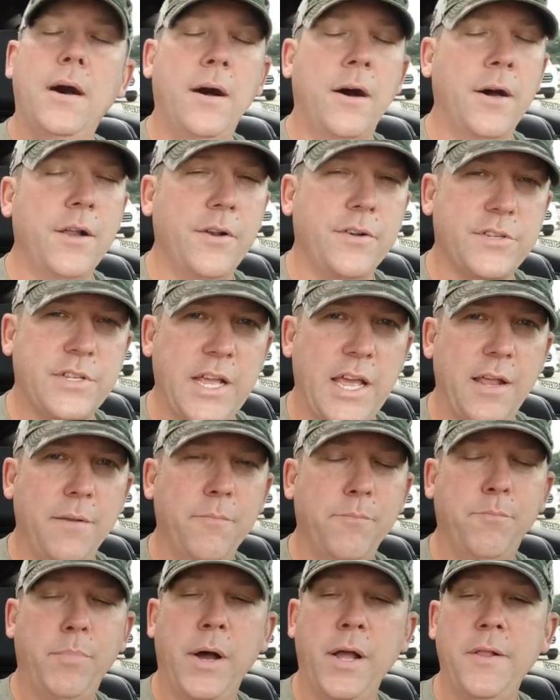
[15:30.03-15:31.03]

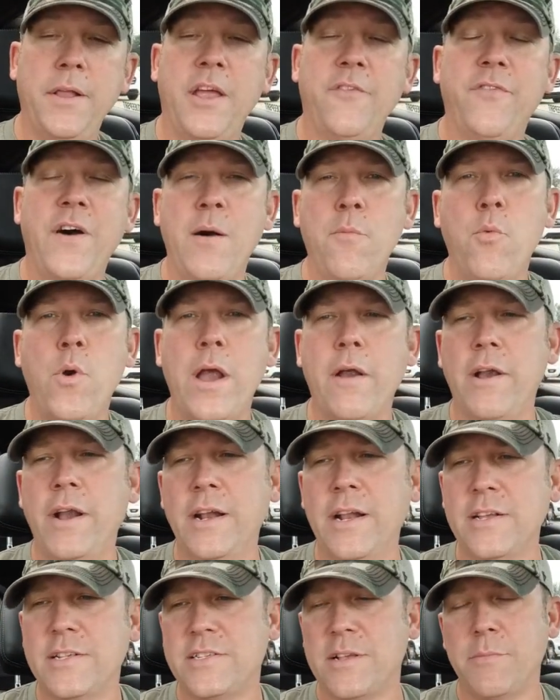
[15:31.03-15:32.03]
Understand. But if I'm
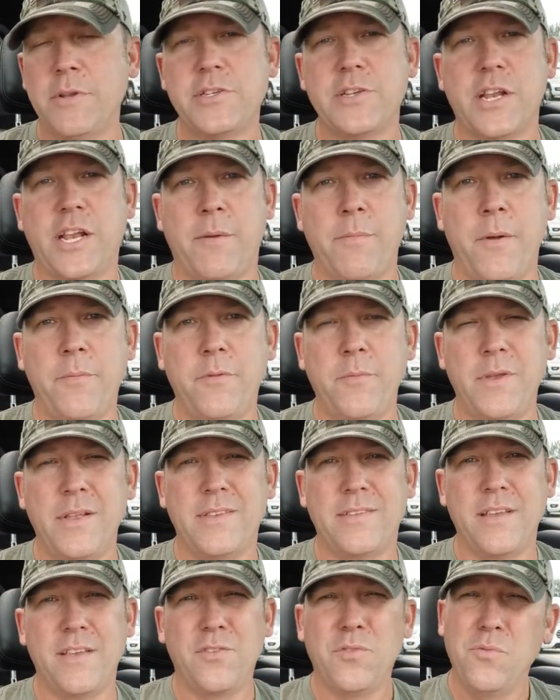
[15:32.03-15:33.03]
wearing this, somebody's going to come up to me
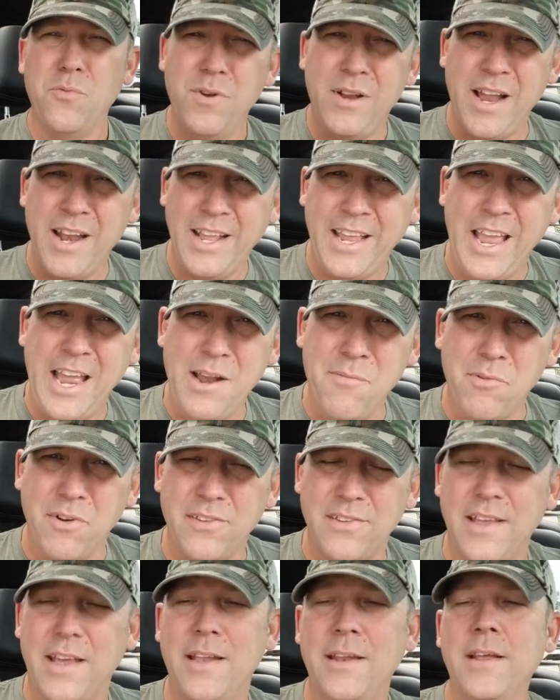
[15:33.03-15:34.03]
and says, what kind of camera
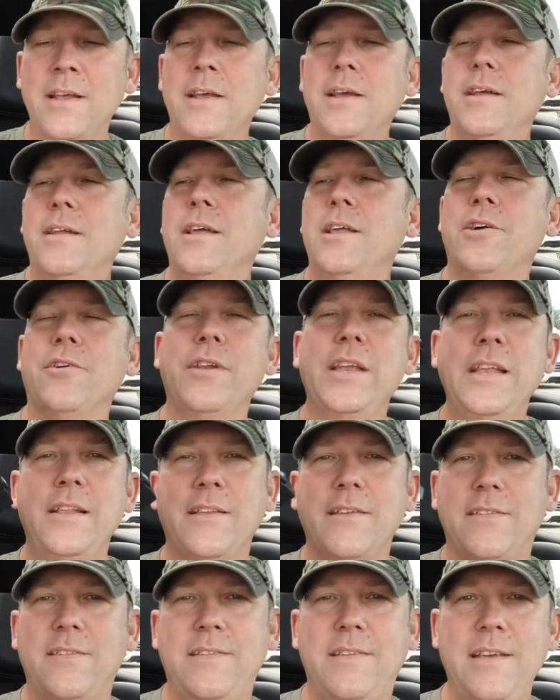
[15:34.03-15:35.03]
is that? They don't need
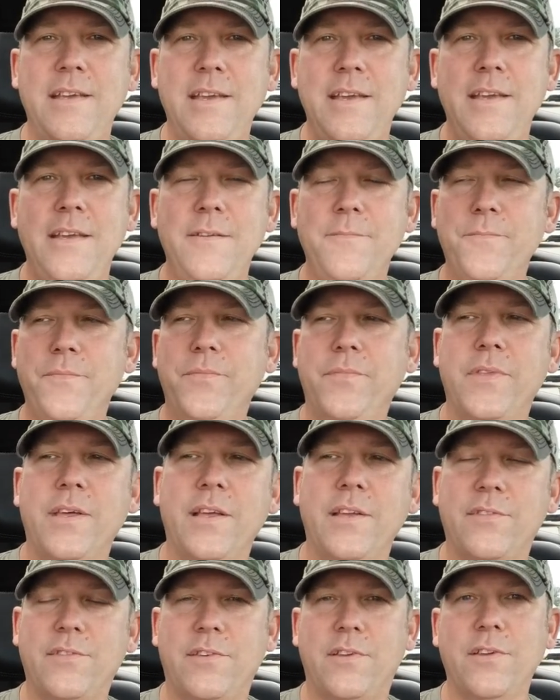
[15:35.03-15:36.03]
to see
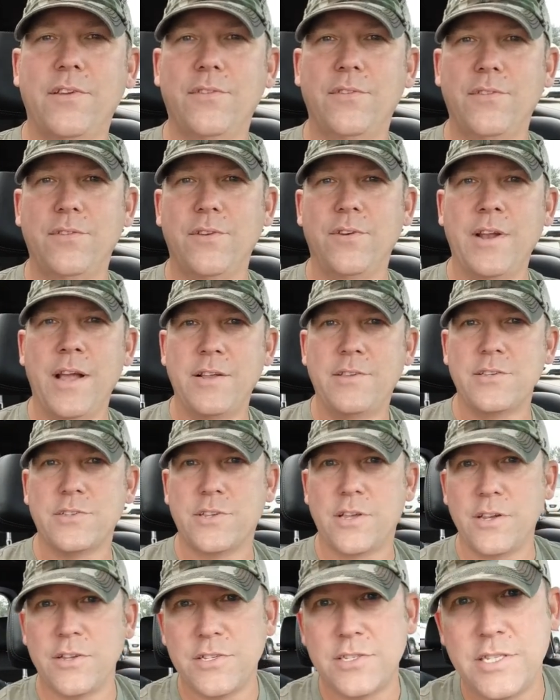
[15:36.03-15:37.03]
this because they're not
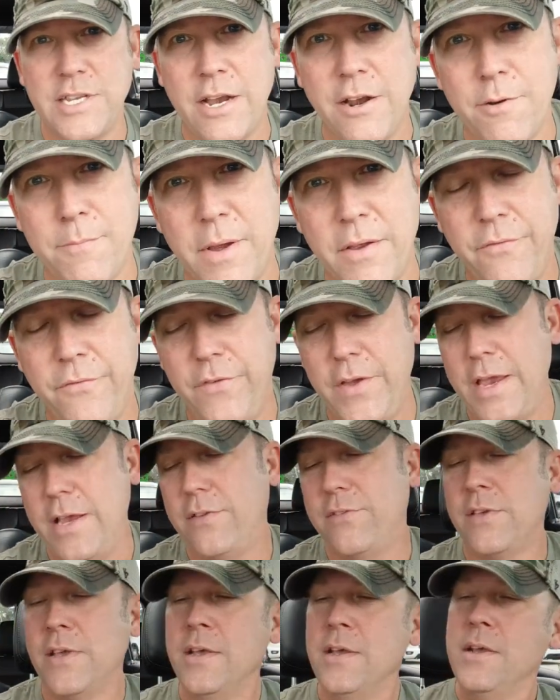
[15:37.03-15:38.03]
just going to stare in my
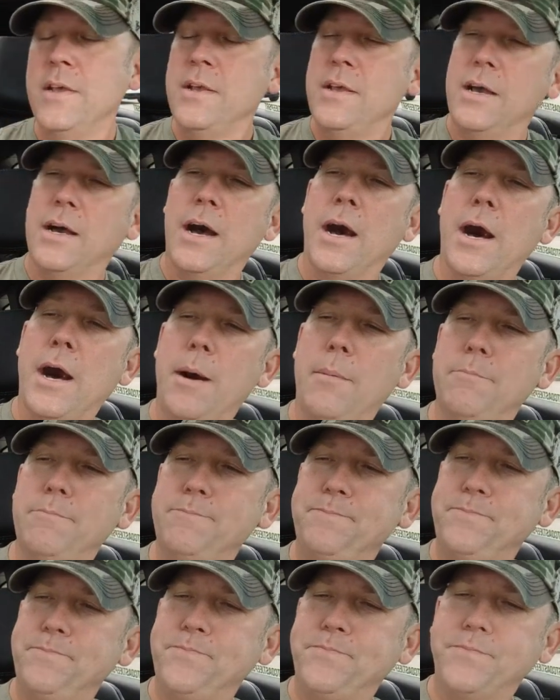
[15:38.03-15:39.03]
face. I
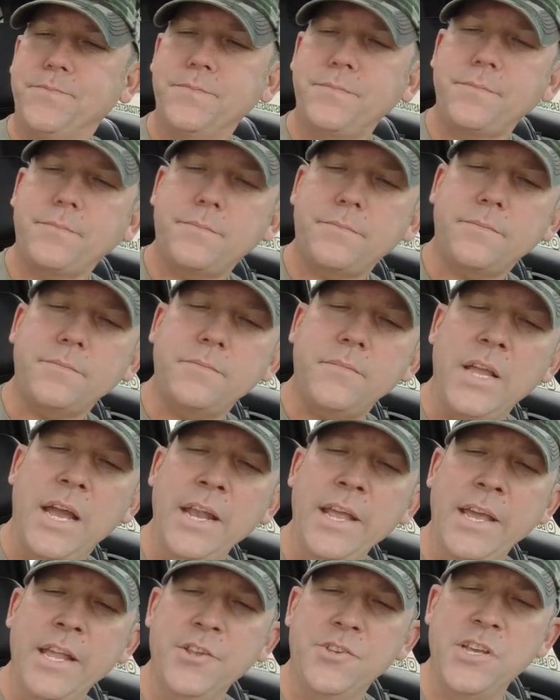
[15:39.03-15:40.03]

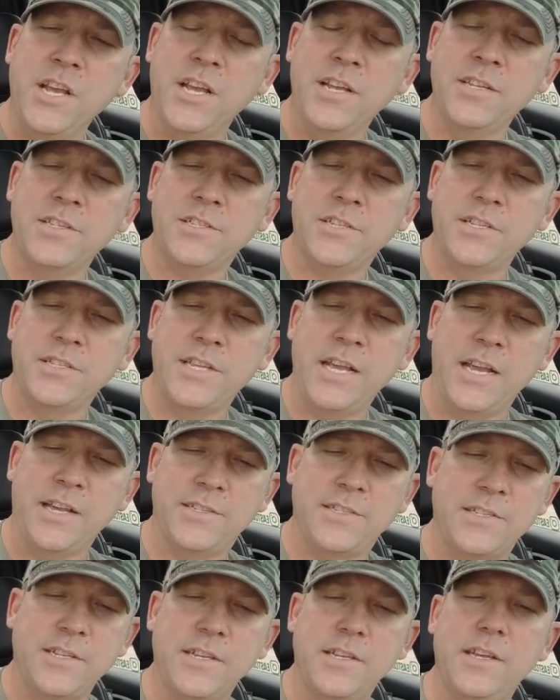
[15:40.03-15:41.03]
didn't get a chance to
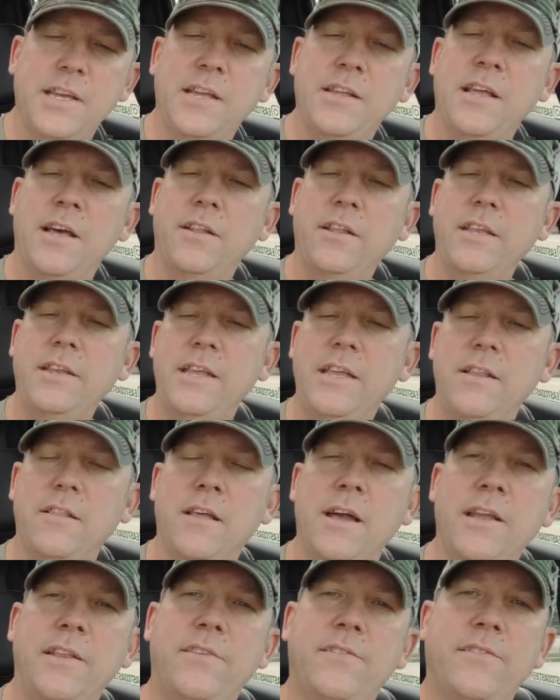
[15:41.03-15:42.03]
test the LED
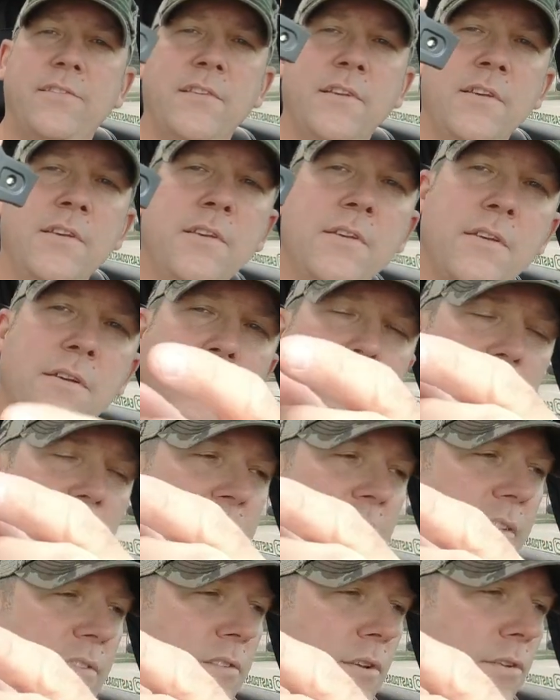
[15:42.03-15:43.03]
lights. I'm going to
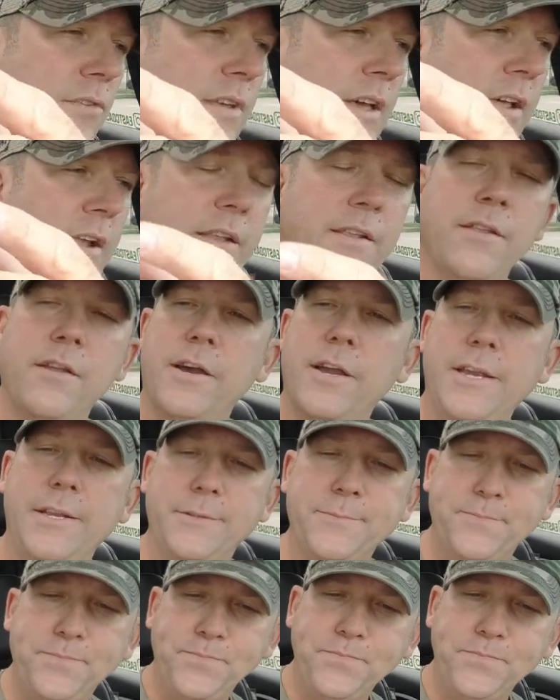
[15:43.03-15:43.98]
test those out at night.